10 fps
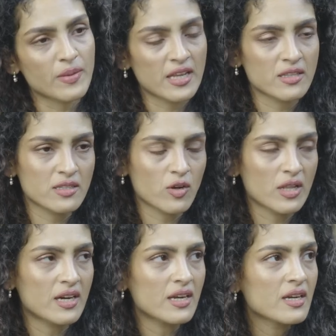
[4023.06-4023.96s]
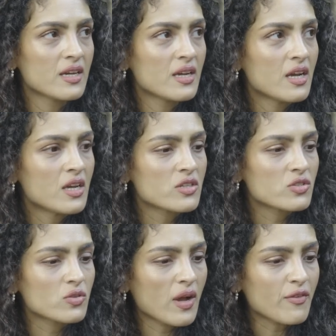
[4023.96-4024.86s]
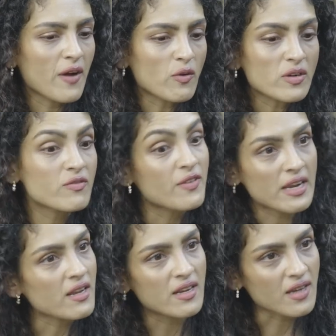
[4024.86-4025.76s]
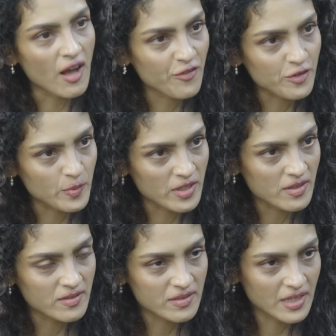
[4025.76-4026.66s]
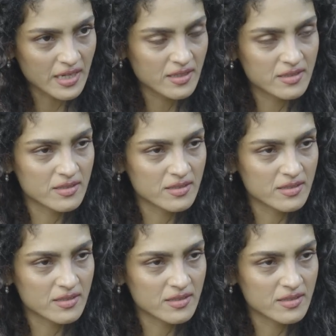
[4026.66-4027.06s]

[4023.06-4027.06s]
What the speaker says: bends and all that. So I found it very uncomfortable, that